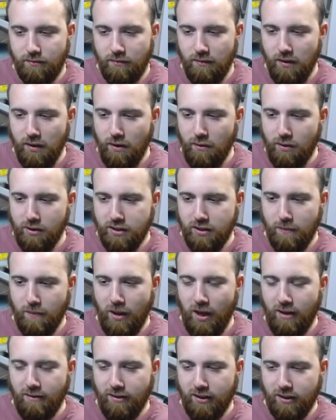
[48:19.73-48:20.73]
What's up,
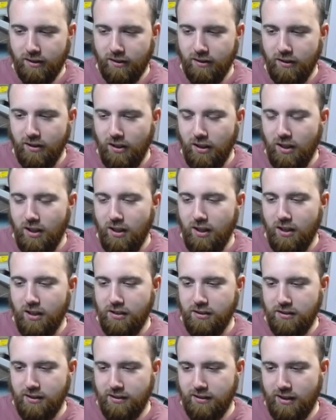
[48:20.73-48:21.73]
Havoc? He
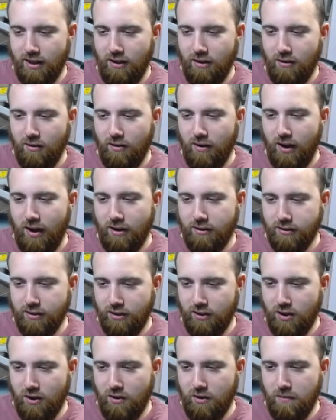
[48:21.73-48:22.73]
says, "How how's it
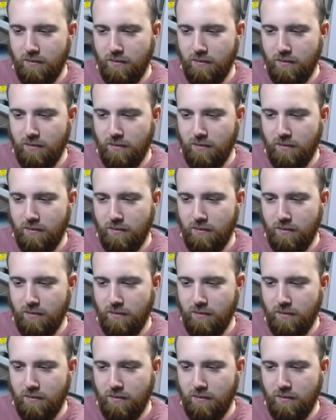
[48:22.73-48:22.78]
going?